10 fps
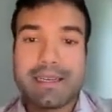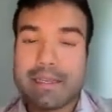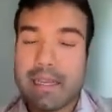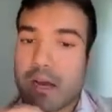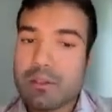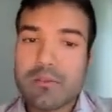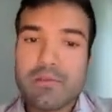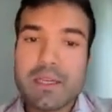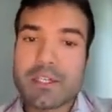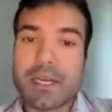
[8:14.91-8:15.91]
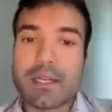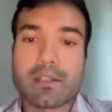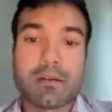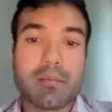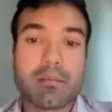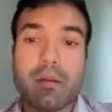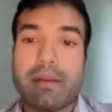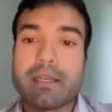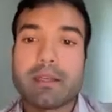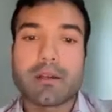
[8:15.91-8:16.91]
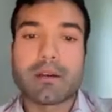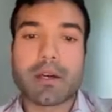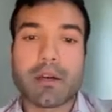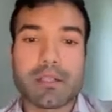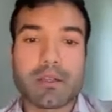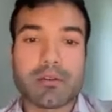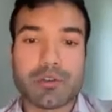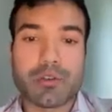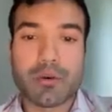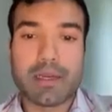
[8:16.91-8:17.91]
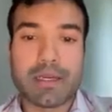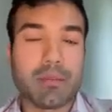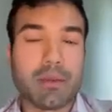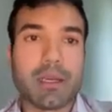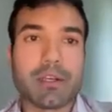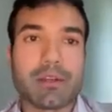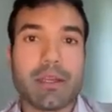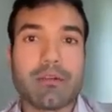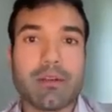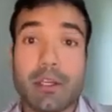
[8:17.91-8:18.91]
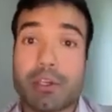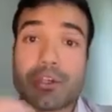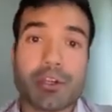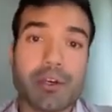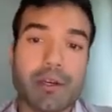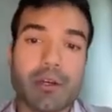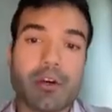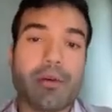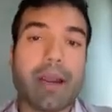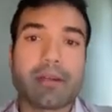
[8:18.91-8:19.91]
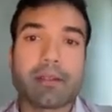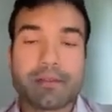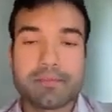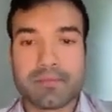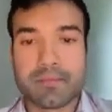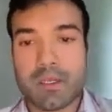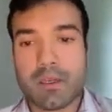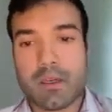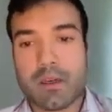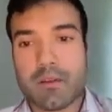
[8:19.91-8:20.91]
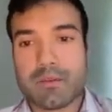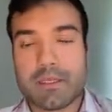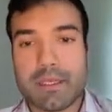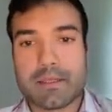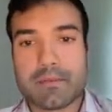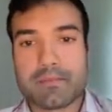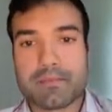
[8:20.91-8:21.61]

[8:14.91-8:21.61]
They also face challenges on implementing concurrency control at the application level and ensuring the correctness of the data.